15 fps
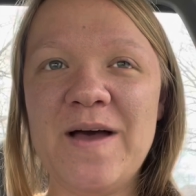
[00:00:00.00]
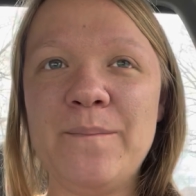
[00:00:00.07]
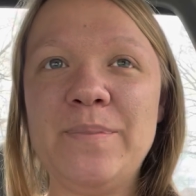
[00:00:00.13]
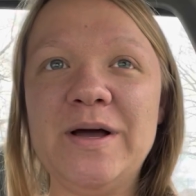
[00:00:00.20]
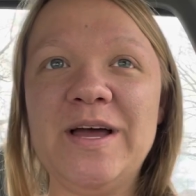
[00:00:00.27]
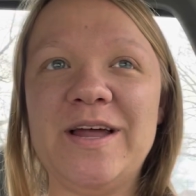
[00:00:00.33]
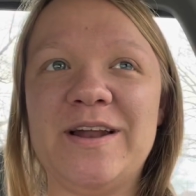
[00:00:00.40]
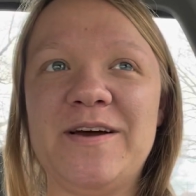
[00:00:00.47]

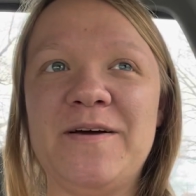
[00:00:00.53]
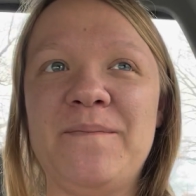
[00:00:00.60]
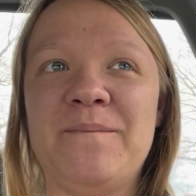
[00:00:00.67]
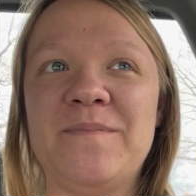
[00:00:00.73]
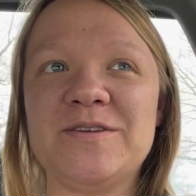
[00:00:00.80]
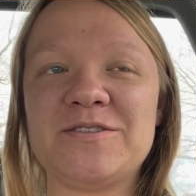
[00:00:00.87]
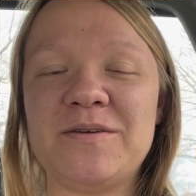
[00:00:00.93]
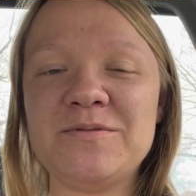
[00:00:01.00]
But
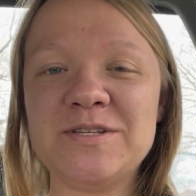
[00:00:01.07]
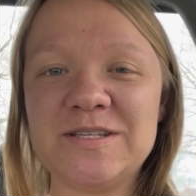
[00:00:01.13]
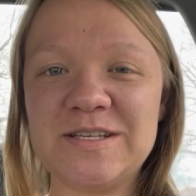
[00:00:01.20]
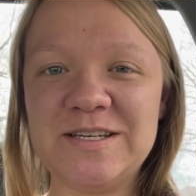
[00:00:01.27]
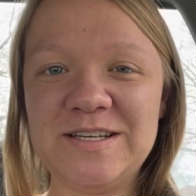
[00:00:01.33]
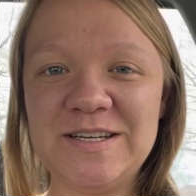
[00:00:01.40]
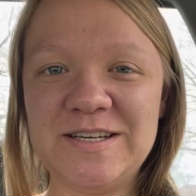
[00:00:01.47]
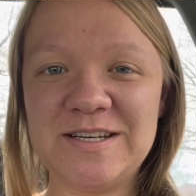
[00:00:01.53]
so I'm just
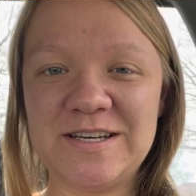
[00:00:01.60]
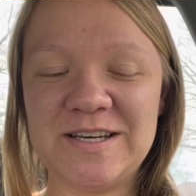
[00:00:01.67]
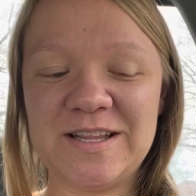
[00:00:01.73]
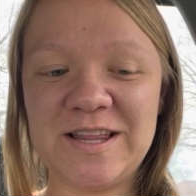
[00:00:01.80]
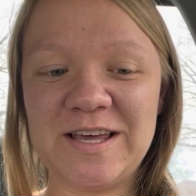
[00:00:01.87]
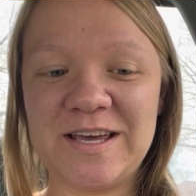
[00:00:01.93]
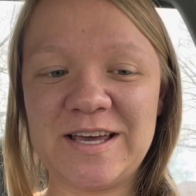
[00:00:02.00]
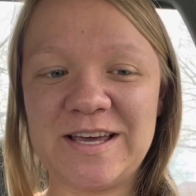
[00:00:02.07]
gonna
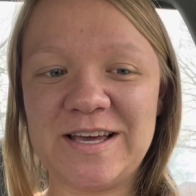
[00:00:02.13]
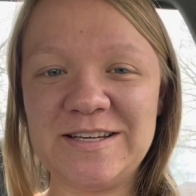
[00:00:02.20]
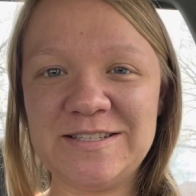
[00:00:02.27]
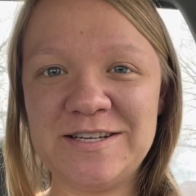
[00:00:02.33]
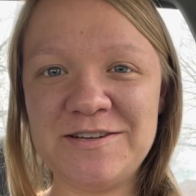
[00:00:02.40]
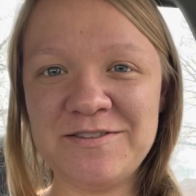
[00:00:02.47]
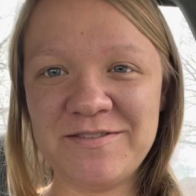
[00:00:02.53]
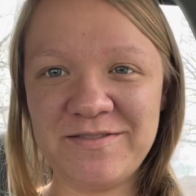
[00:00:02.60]
like
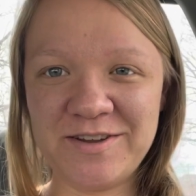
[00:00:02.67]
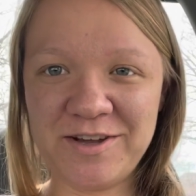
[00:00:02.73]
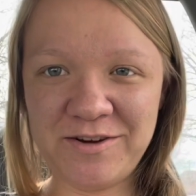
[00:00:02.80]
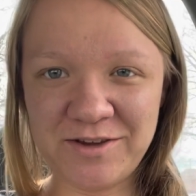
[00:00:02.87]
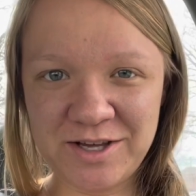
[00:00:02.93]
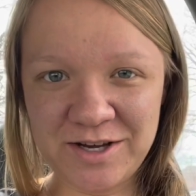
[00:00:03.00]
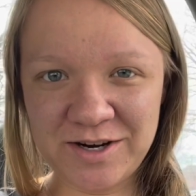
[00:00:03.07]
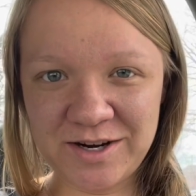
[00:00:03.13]
continue the video
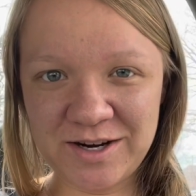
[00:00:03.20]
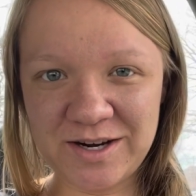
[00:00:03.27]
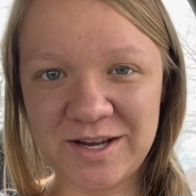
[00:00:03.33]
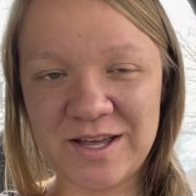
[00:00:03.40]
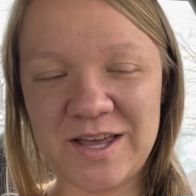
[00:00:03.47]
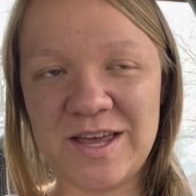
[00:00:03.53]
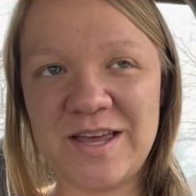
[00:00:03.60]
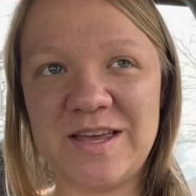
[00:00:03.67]
here,
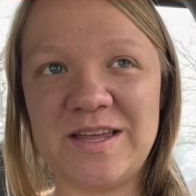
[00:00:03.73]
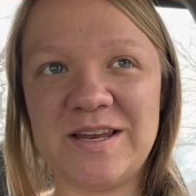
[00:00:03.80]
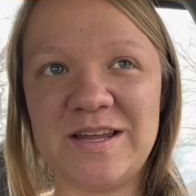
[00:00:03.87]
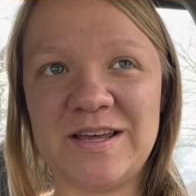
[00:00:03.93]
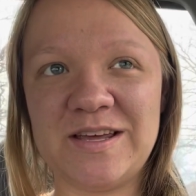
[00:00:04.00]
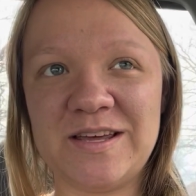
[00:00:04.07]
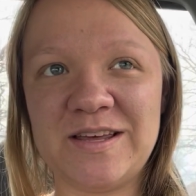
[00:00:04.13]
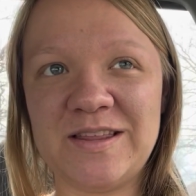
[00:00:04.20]
and
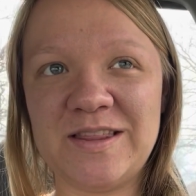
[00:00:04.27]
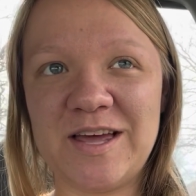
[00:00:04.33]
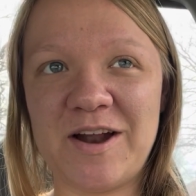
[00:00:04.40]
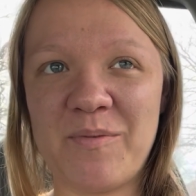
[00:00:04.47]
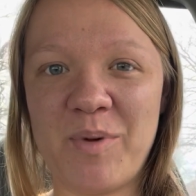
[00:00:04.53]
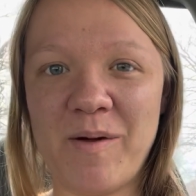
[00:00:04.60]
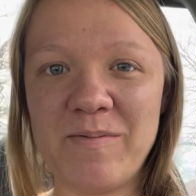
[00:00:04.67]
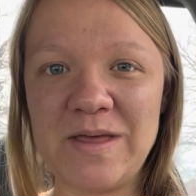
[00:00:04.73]
then I'll
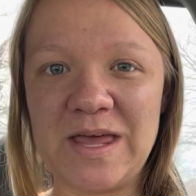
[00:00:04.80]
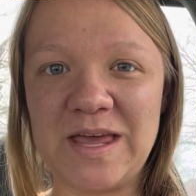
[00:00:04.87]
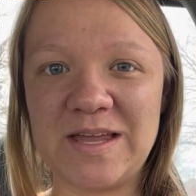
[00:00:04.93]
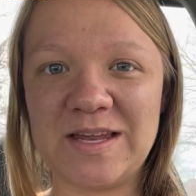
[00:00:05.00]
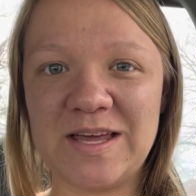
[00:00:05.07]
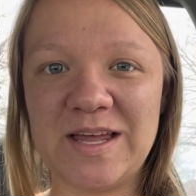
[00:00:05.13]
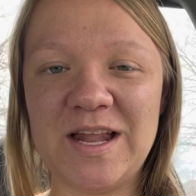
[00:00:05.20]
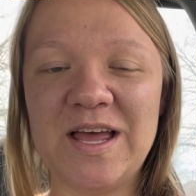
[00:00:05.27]
probably end it.